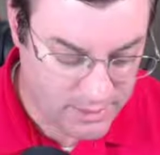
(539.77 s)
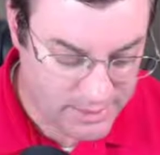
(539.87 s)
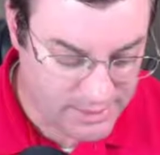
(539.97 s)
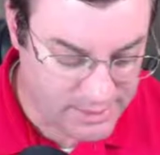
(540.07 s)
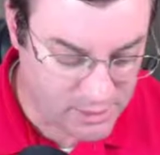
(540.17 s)

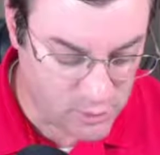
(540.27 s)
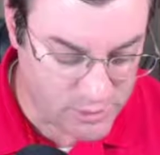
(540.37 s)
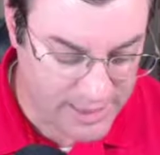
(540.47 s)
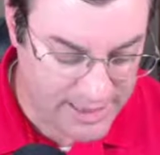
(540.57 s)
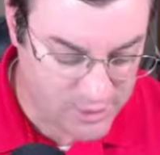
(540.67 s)
And here
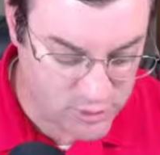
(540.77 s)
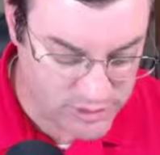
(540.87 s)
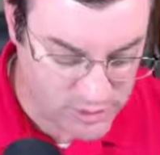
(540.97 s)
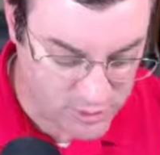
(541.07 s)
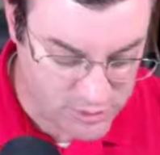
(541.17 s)
we actually
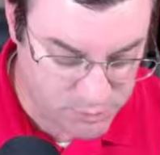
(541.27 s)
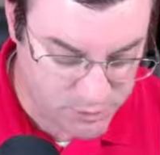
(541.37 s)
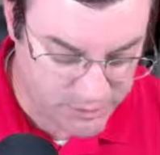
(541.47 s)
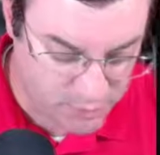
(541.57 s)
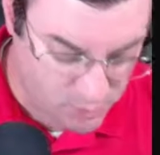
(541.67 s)
start
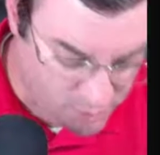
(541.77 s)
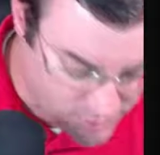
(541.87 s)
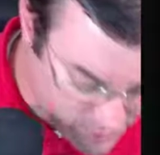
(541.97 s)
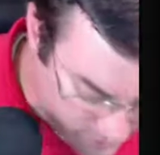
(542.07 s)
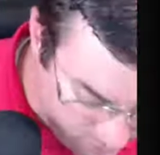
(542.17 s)
splitting
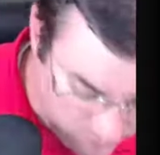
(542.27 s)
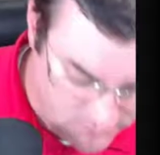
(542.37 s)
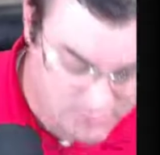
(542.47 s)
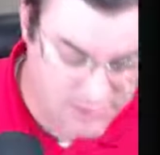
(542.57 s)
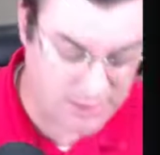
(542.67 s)
parts. And it
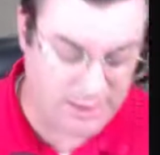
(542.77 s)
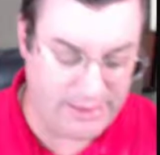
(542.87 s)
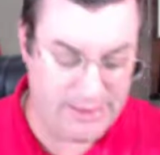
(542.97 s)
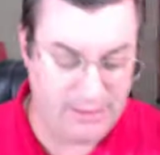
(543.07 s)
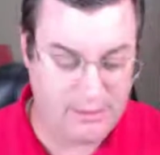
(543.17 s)
looks
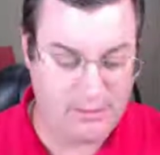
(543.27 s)
like